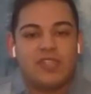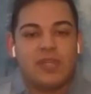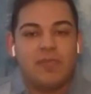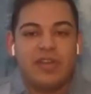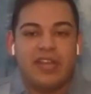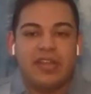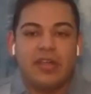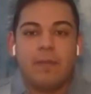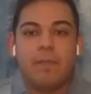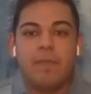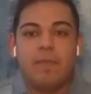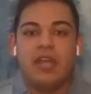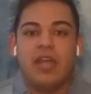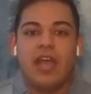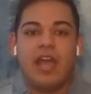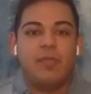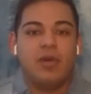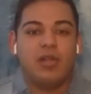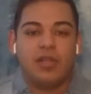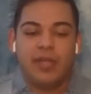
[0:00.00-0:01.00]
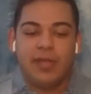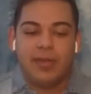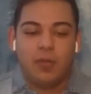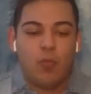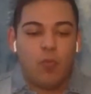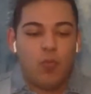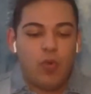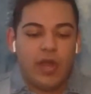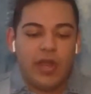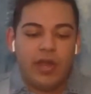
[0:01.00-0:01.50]
somebody like me and Emma, like,
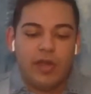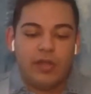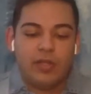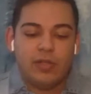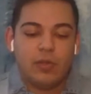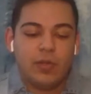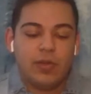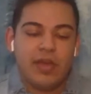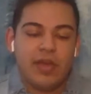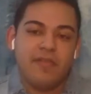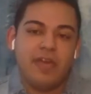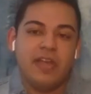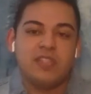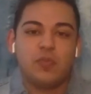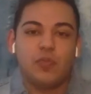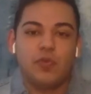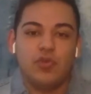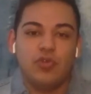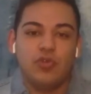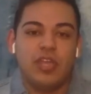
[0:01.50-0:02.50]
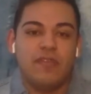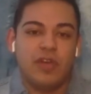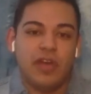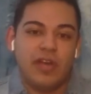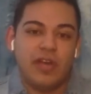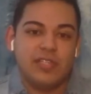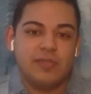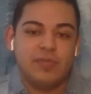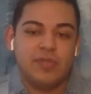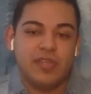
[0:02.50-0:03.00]
what advice would you give
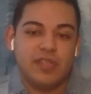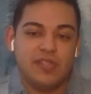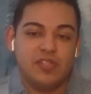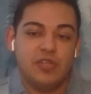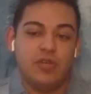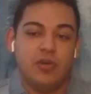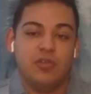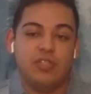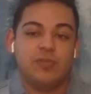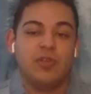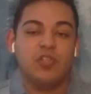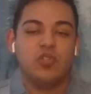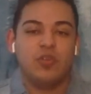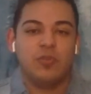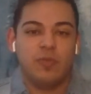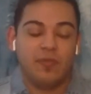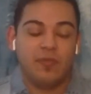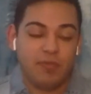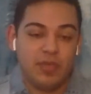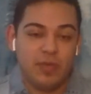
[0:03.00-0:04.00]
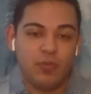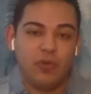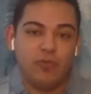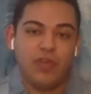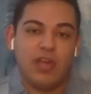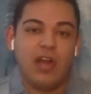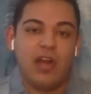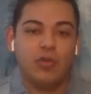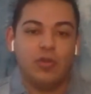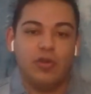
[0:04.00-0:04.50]
us? Because, especially for people of
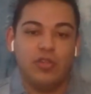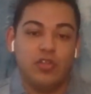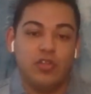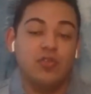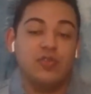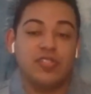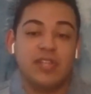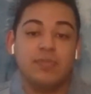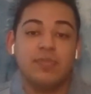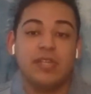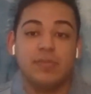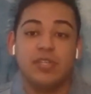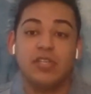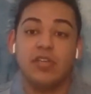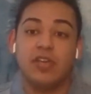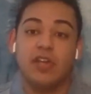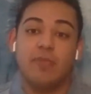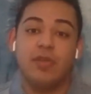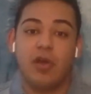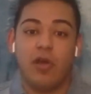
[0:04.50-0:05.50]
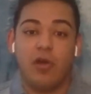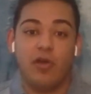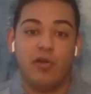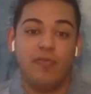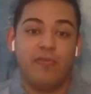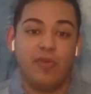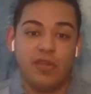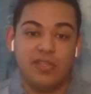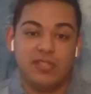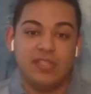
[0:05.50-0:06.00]
color, sometimes it could be harder
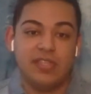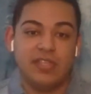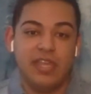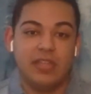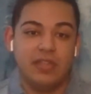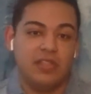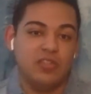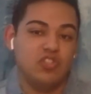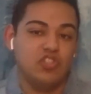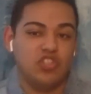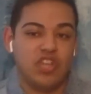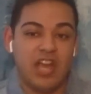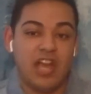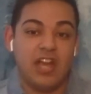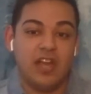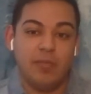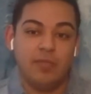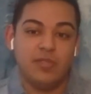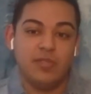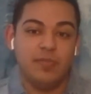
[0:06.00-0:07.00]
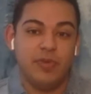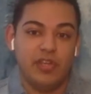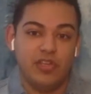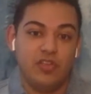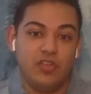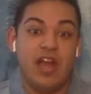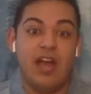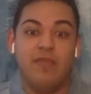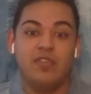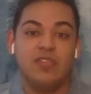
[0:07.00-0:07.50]
for us to get these jobs. But
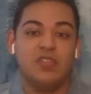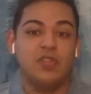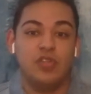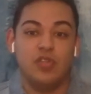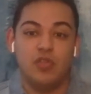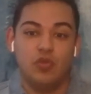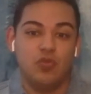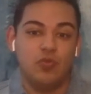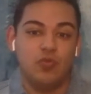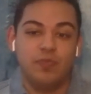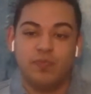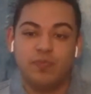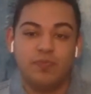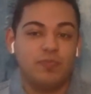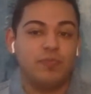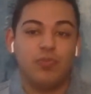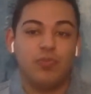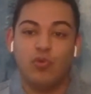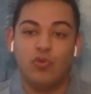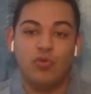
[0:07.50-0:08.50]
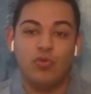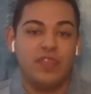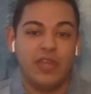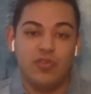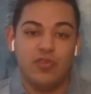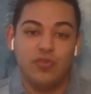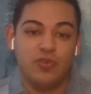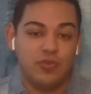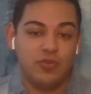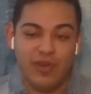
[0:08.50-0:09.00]
obviously, you proved that
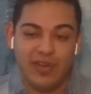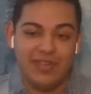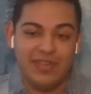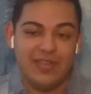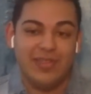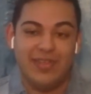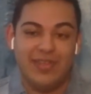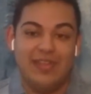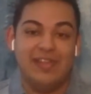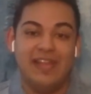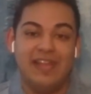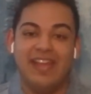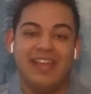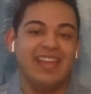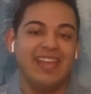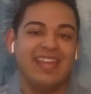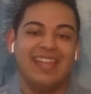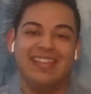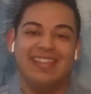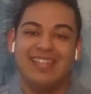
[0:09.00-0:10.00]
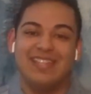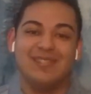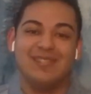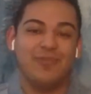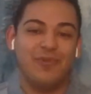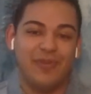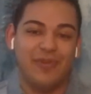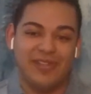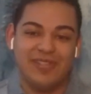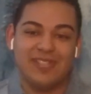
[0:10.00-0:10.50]
you could do anything at this
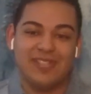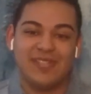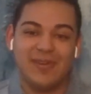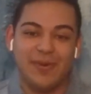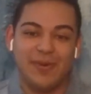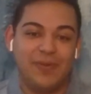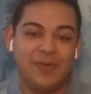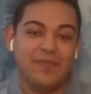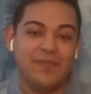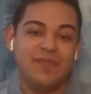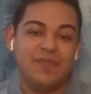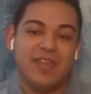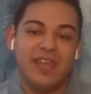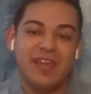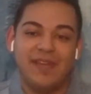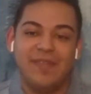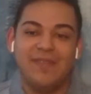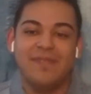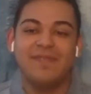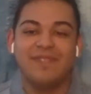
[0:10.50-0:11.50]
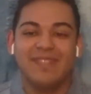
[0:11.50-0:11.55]
point. So, yeah.